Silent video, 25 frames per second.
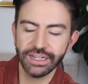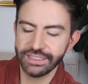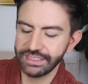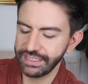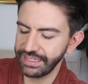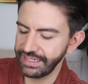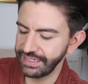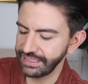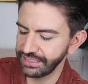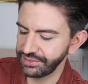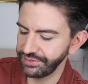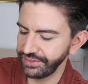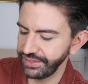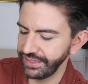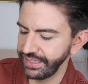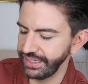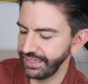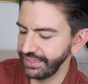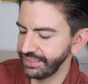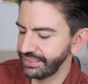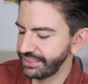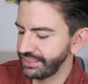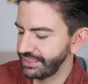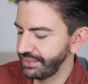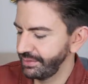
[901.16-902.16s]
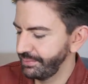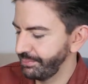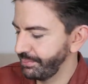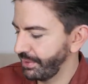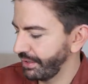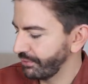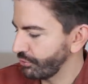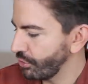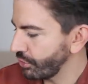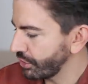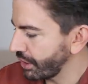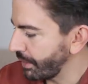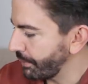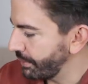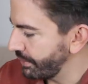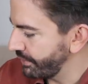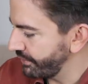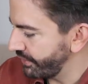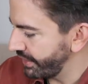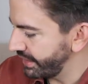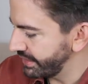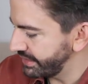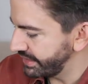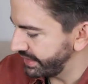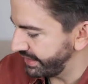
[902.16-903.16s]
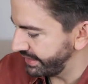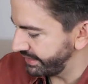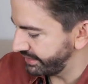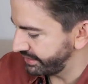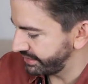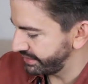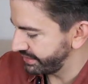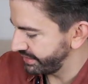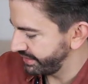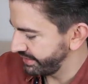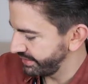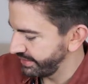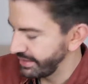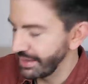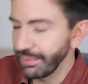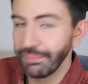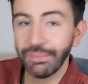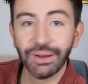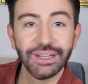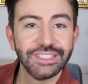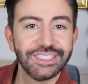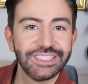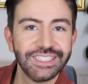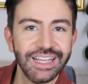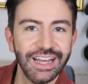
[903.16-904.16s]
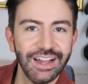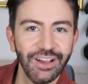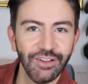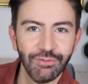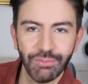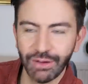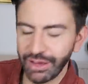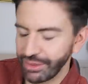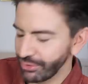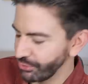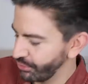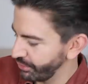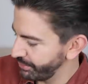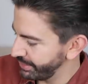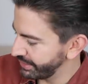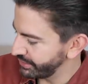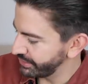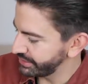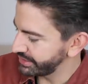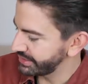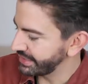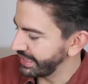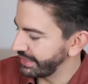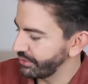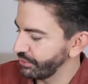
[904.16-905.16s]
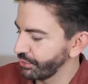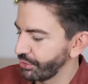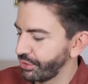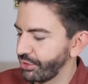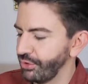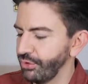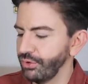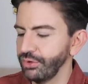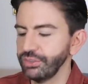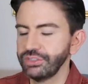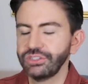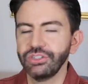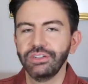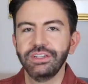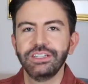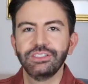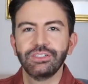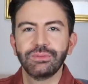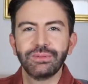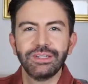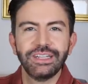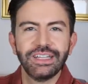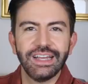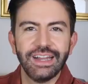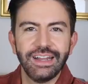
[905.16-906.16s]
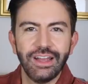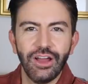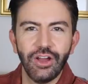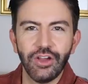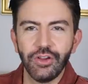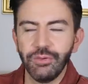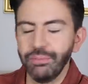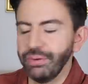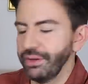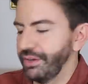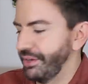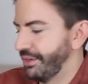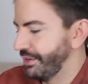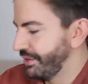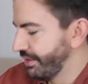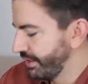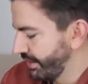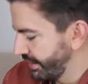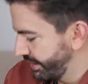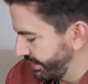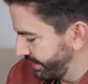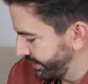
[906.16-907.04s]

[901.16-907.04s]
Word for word: ideas for this. But I've got a couple of ideas myself, but I thought it'd be good to get your thoughts on it. So I'm going to get it open